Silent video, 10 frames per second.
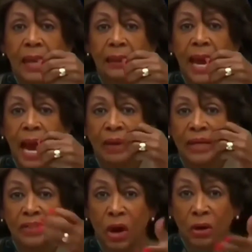and how
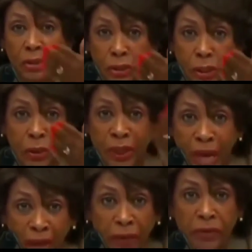he talked to you
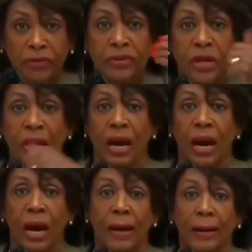and others
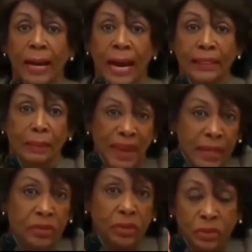and
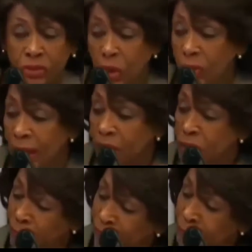demeaned you so
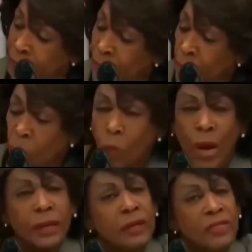much. But
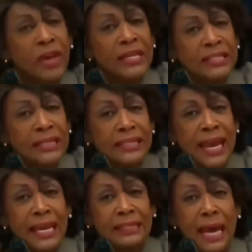one of the things that
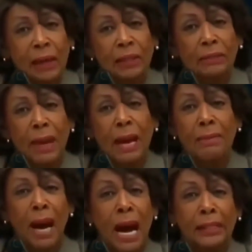stands out in
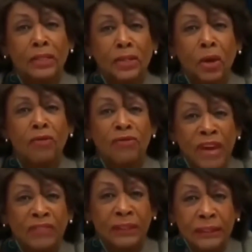my mind so
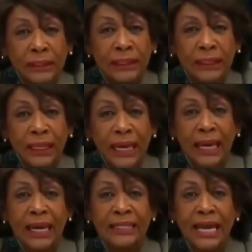vividly
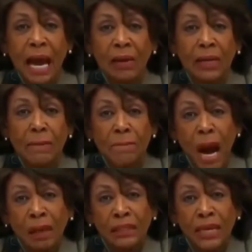is how he
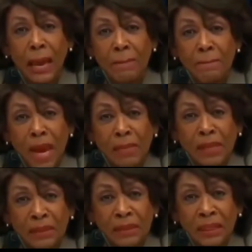mocked and
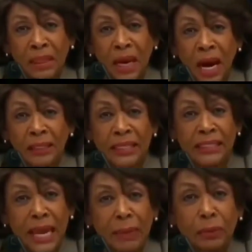mimicked a
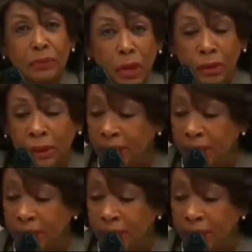disabled